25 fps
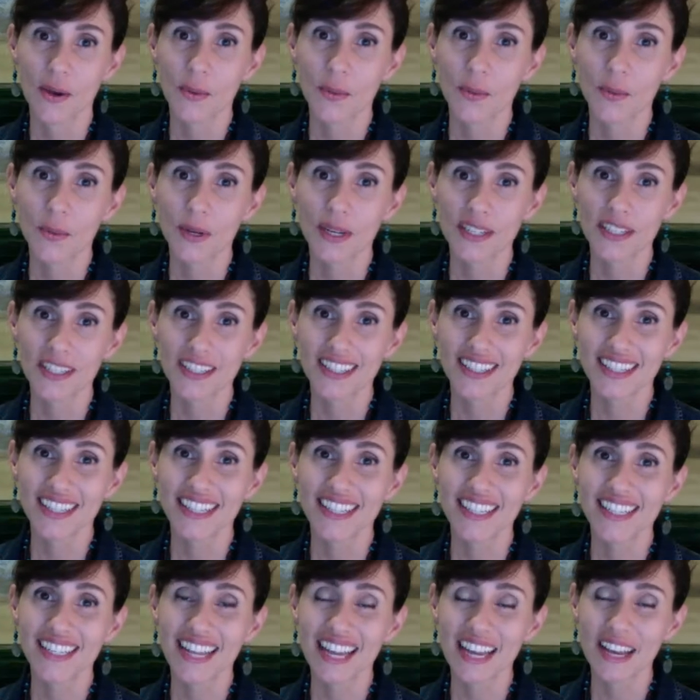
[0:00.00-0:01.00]
which
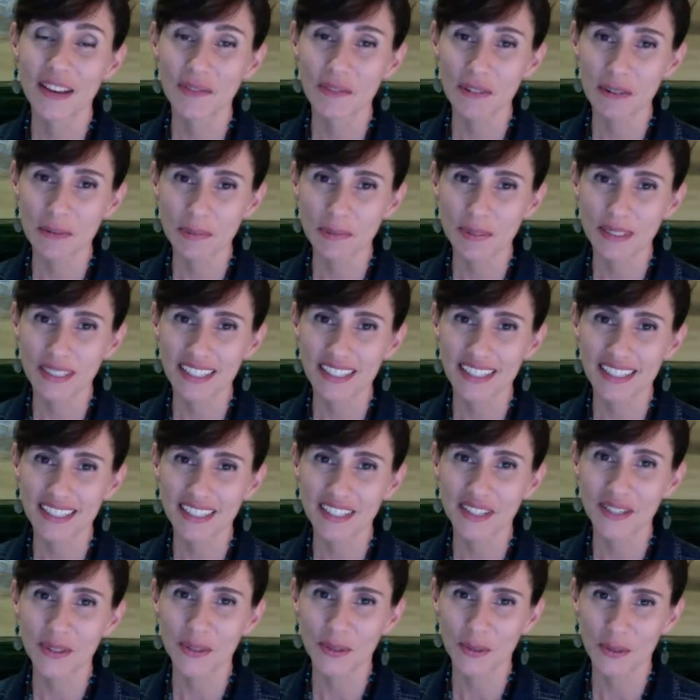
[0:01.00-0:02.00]
inevitably
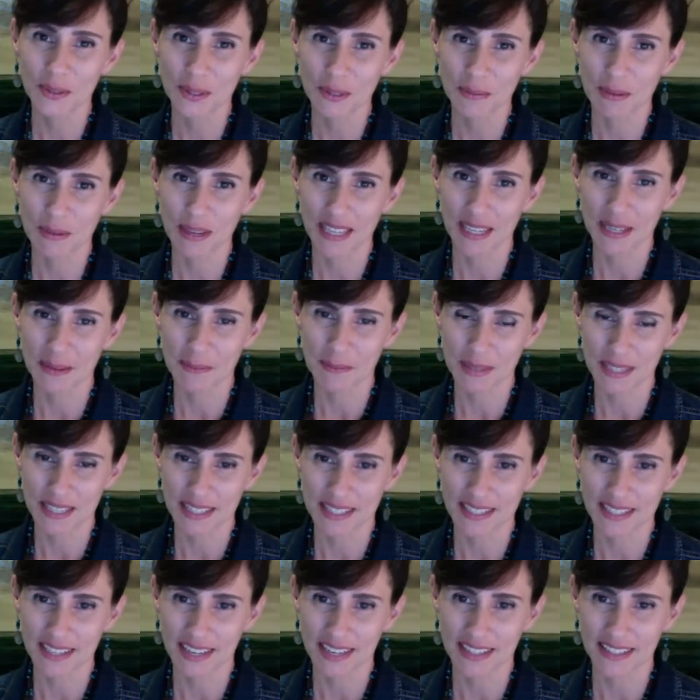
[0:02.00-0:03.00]
includes making
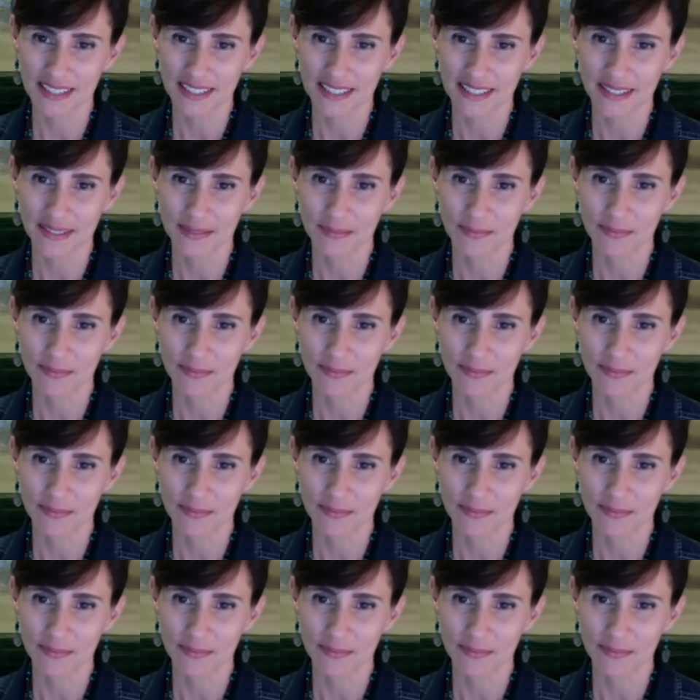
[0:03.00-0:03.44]
mistakes.